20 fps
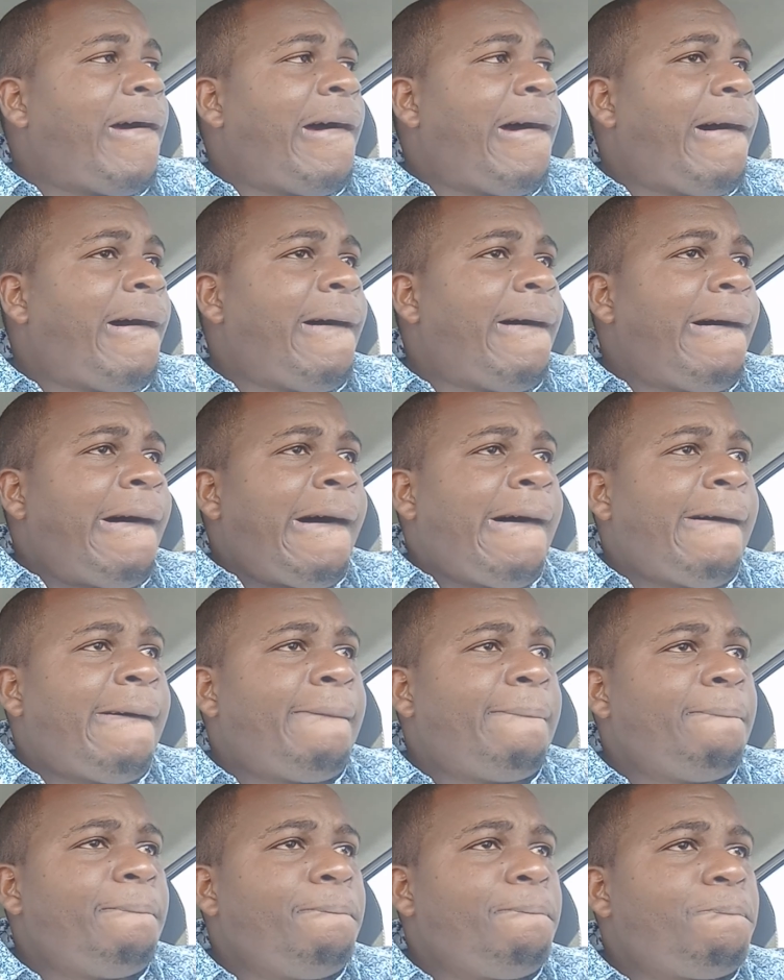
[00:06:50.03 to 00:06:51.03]

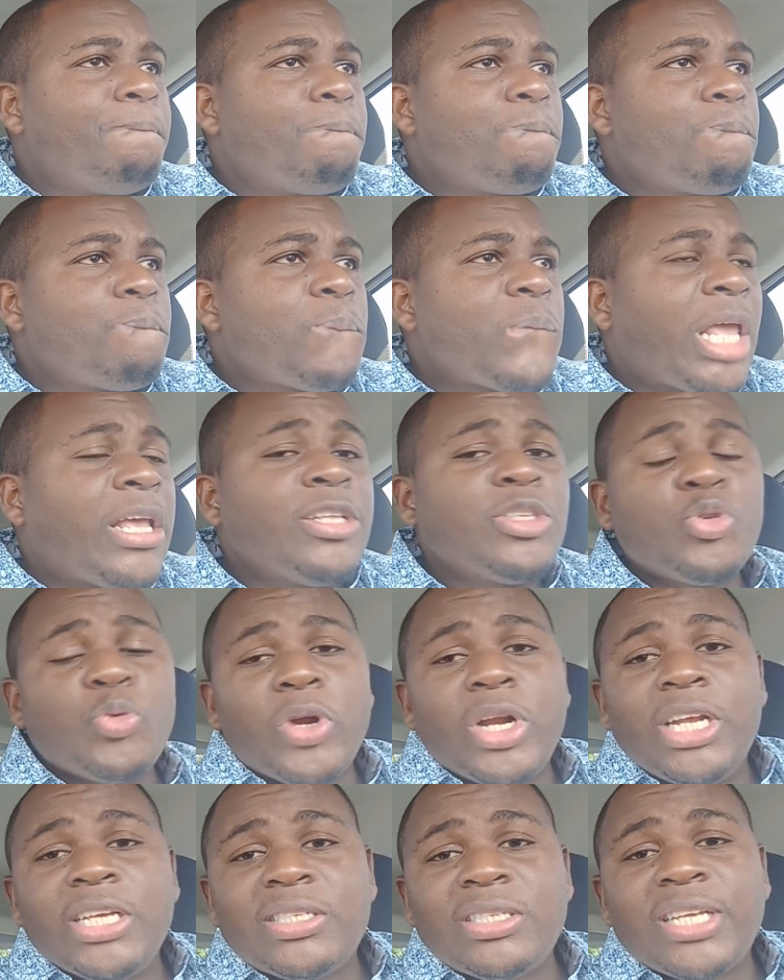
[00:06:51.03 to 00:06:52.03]
Um, it's
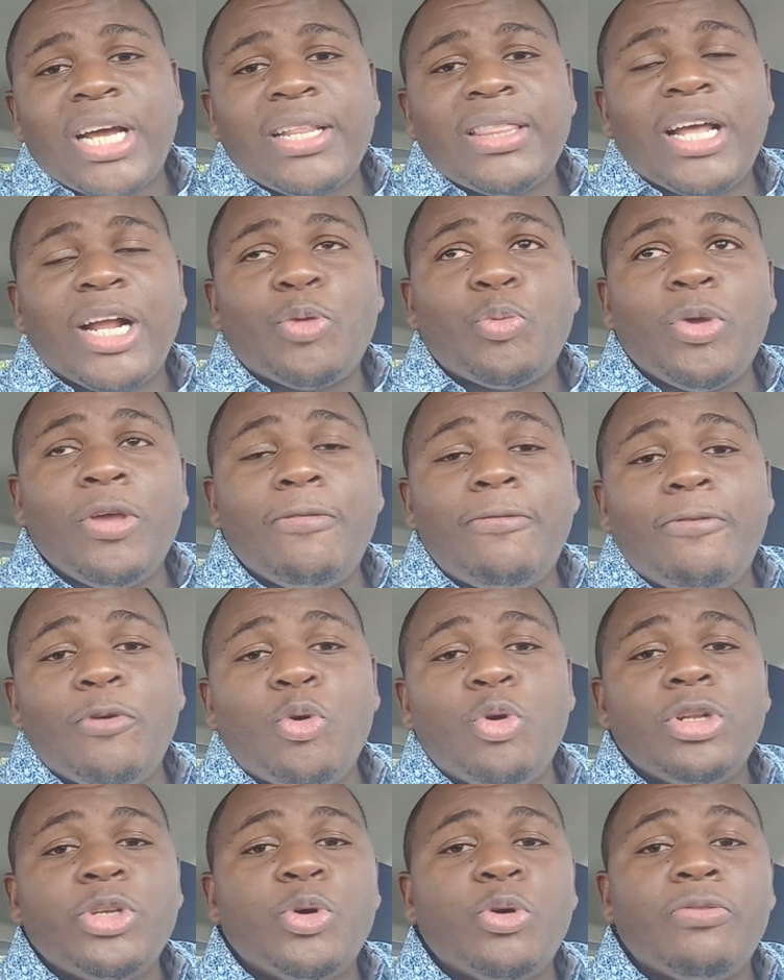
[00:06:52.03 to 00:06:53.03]
really sad that we
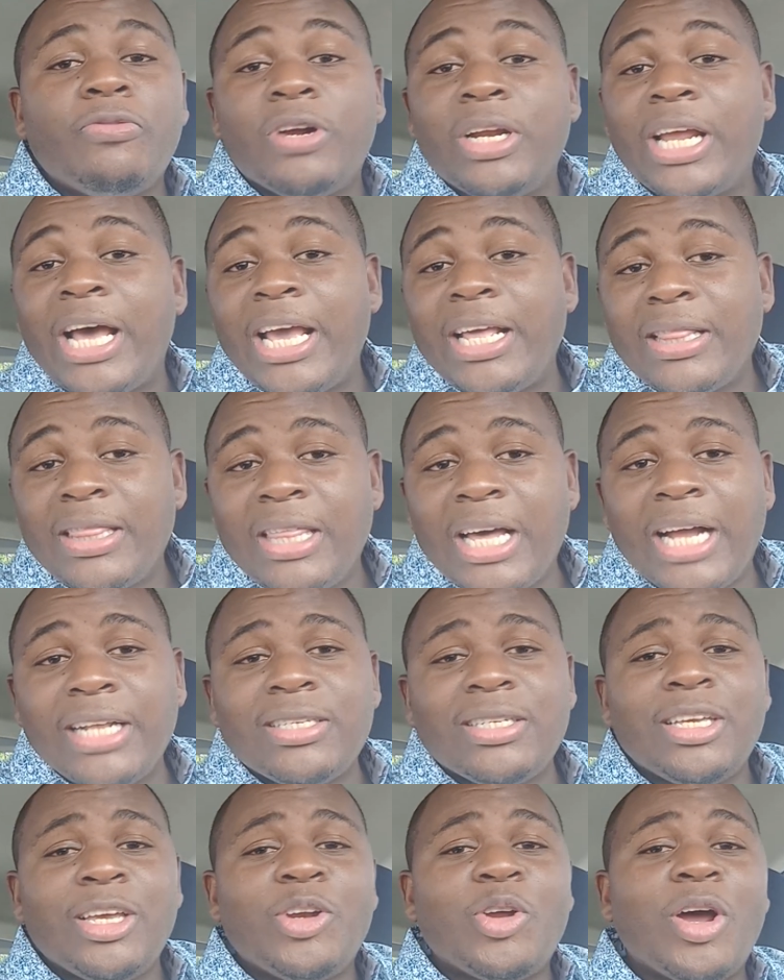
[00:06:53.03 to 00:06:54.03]
fold over like
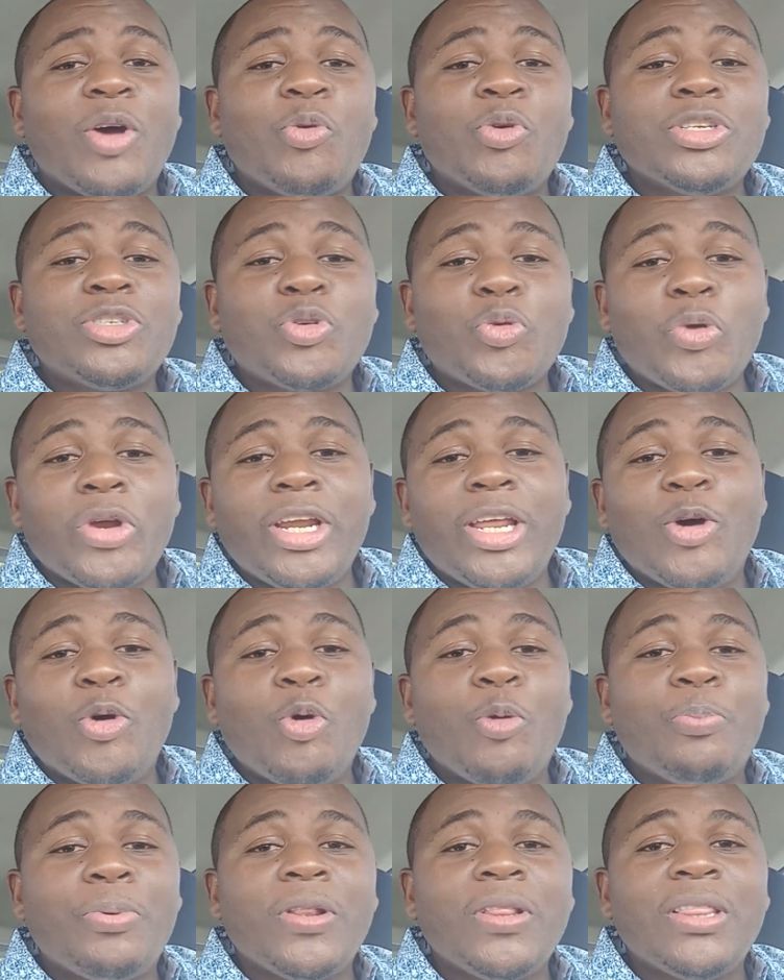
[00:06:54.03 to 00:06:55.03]
that. You know, I was really
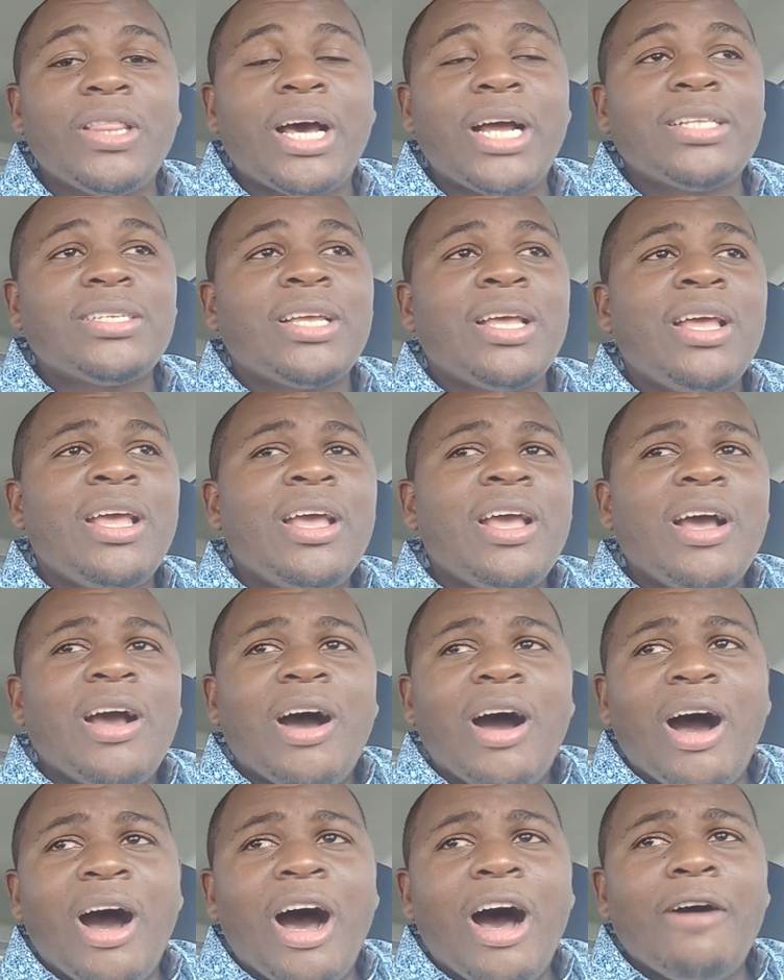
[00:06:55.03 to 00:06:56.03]
hoping that
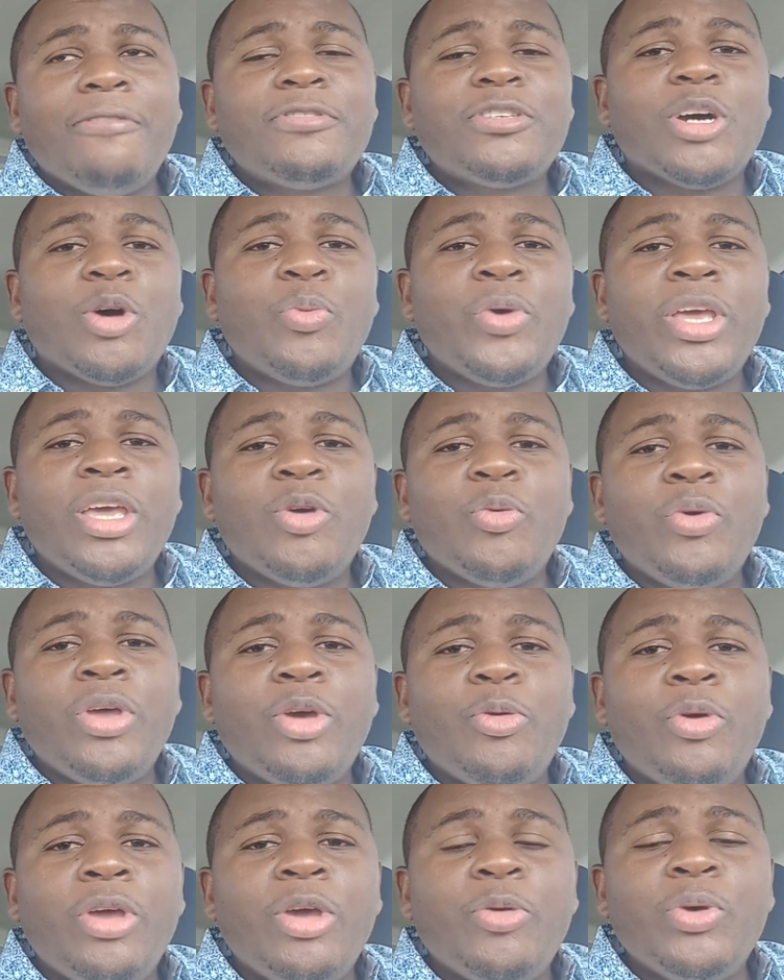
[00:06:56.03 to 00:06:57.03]
after we,
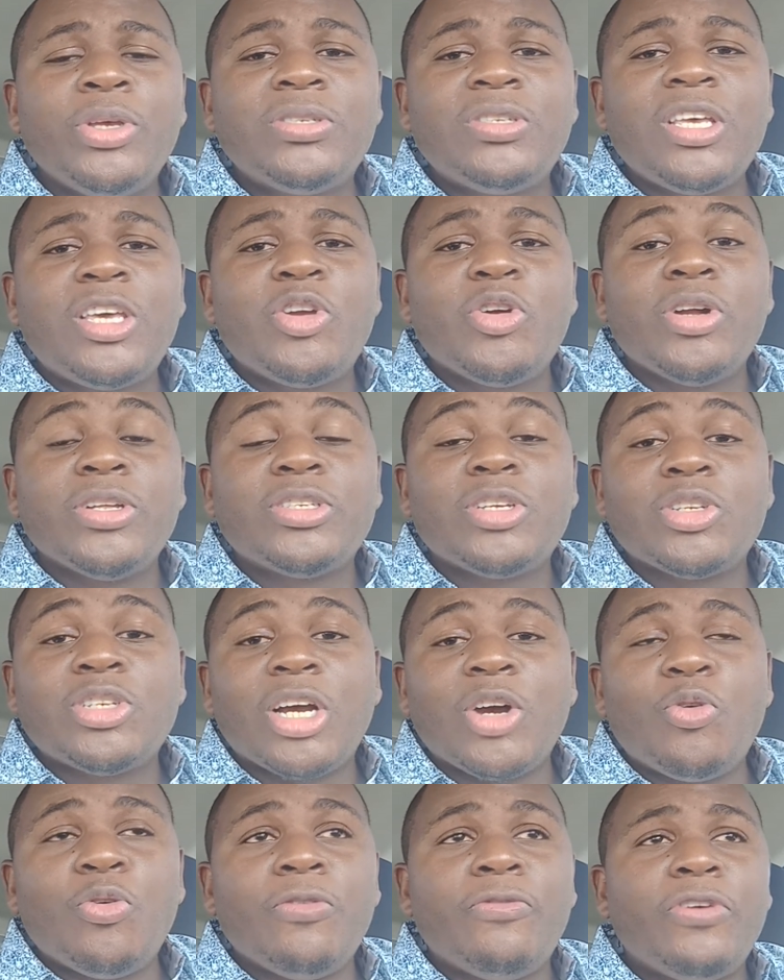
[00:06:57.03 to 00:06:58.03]
we, we, secured such
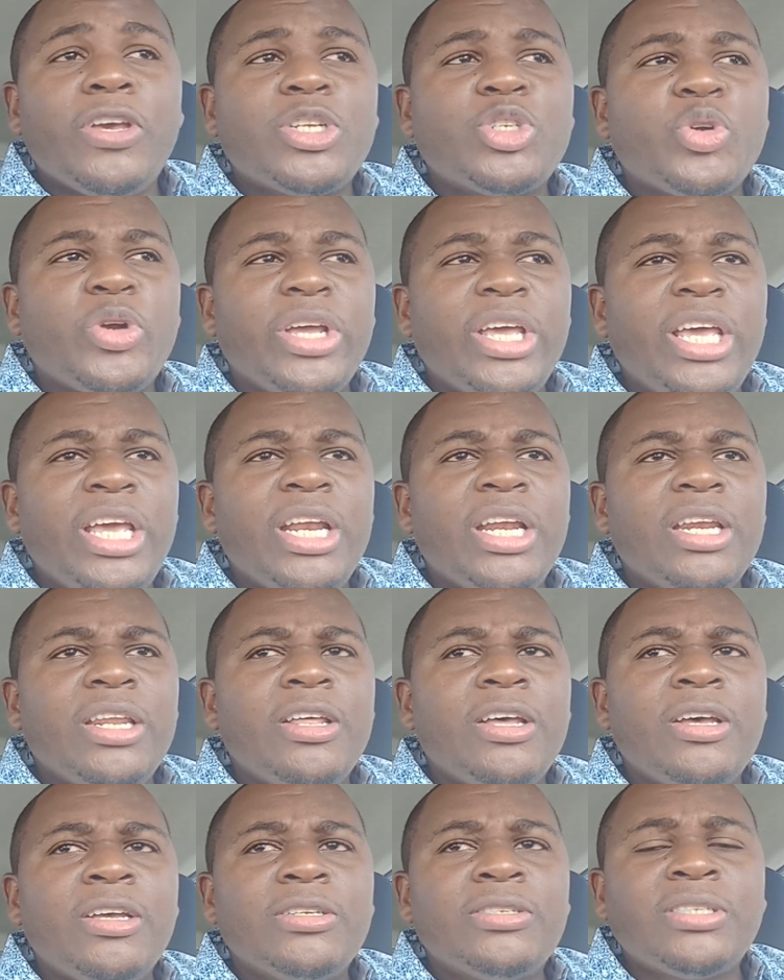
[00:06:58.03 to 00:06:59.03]
a good victory in
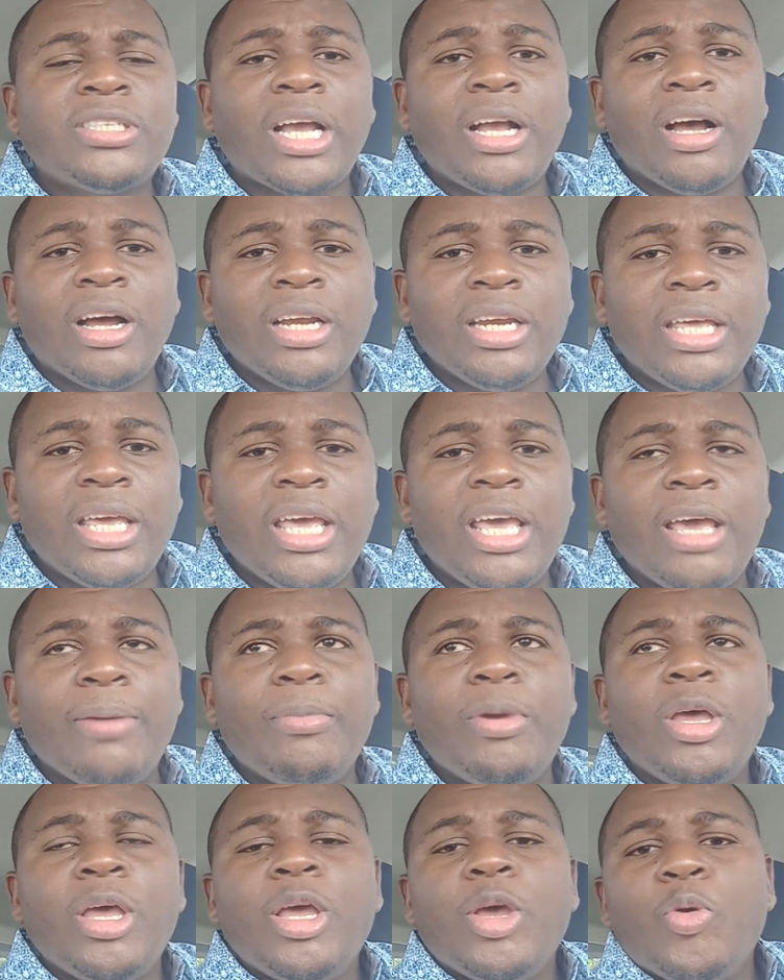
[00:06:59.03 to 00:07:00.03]
the second
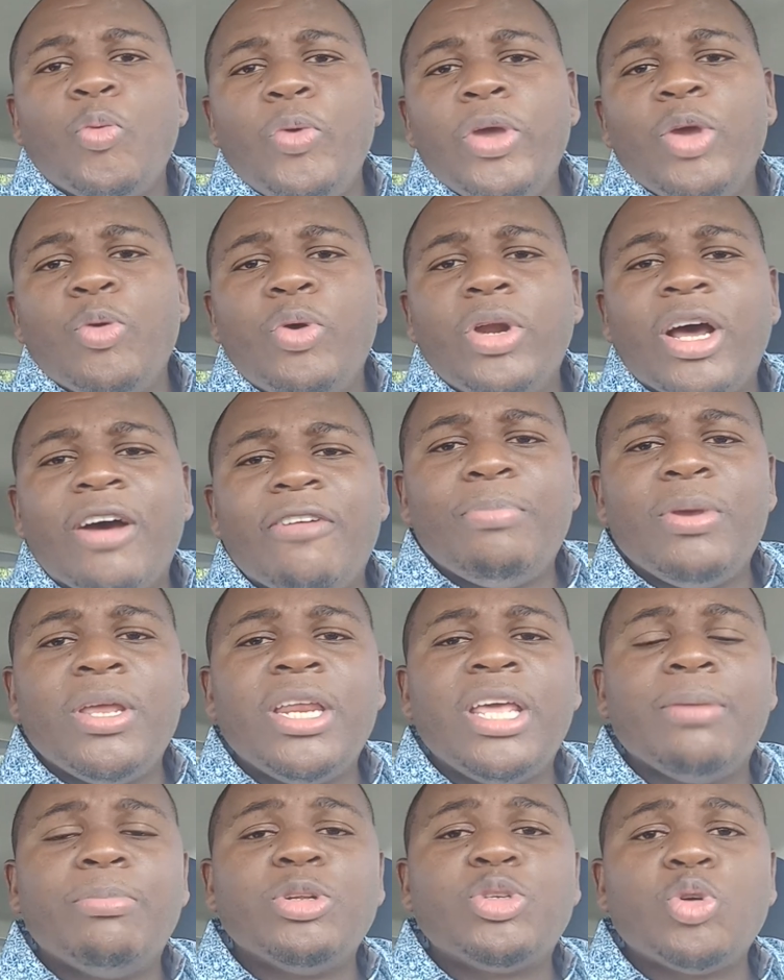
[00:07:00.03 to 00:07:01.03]
game, we would
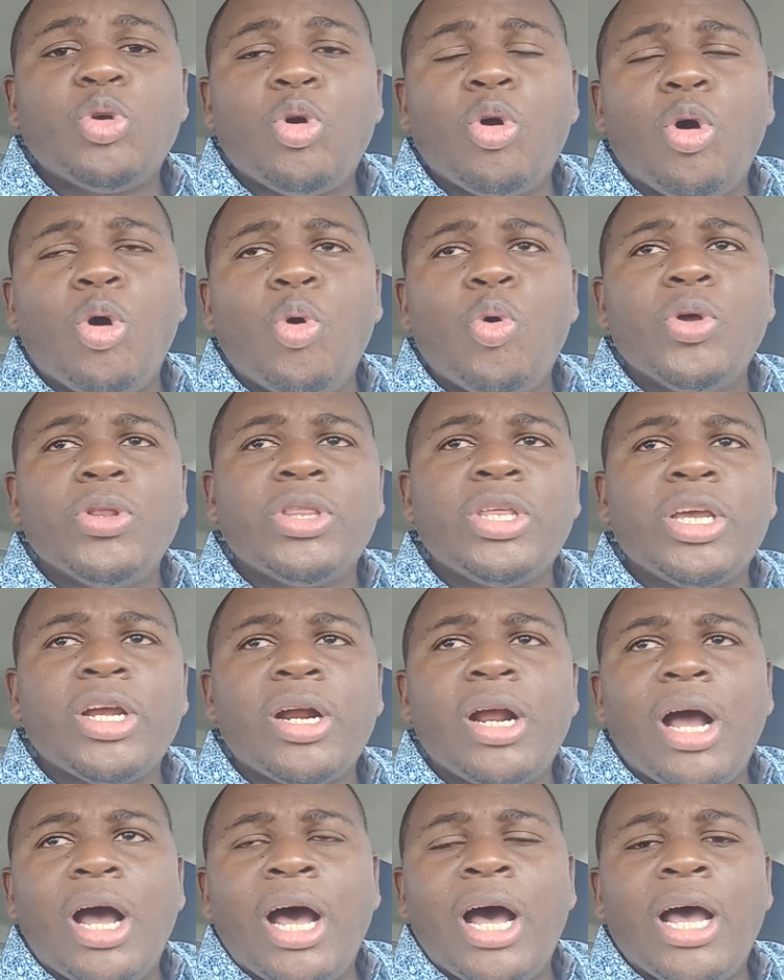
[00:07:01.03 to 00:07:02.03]
been able to go out
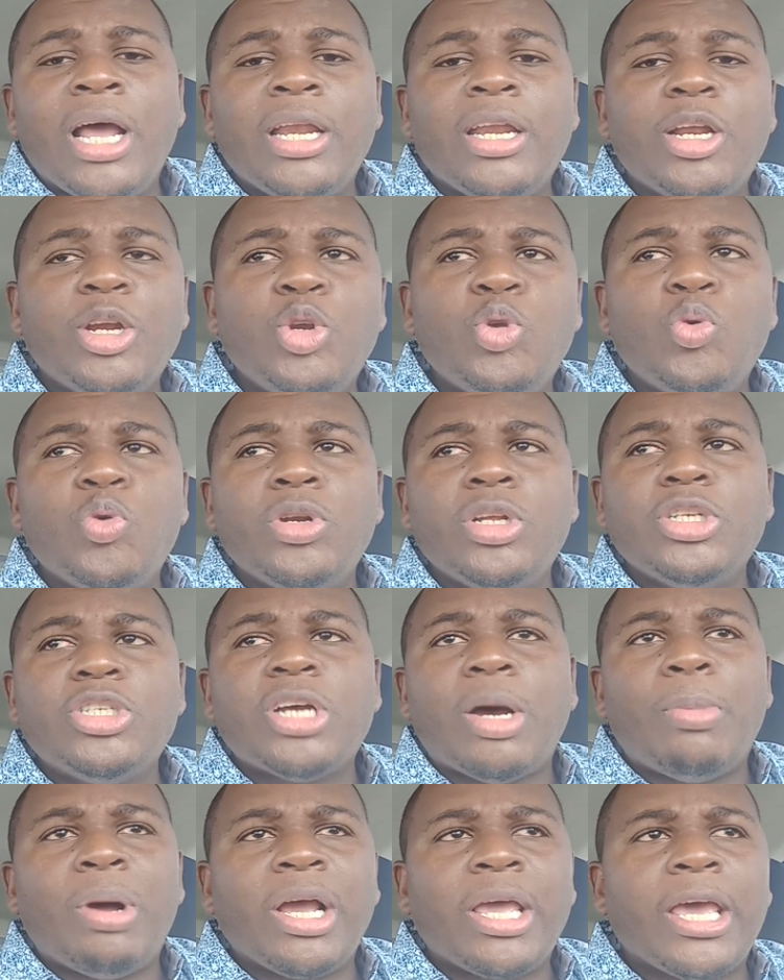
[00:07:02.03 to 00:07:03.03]
there and do the
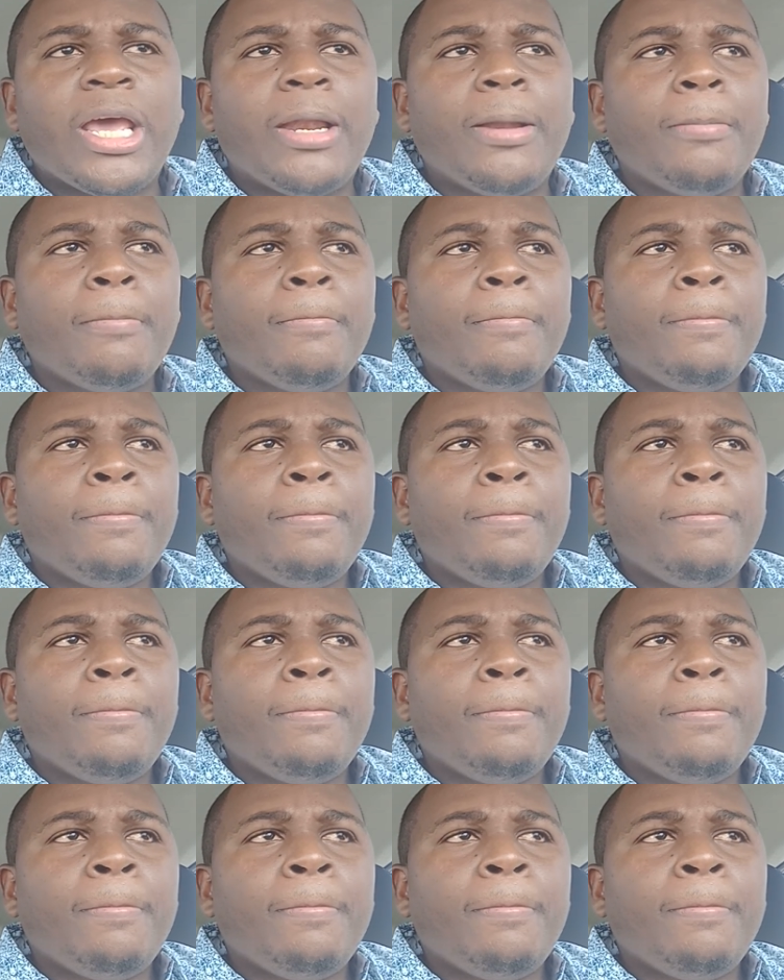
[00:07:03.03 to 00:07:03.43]
job again.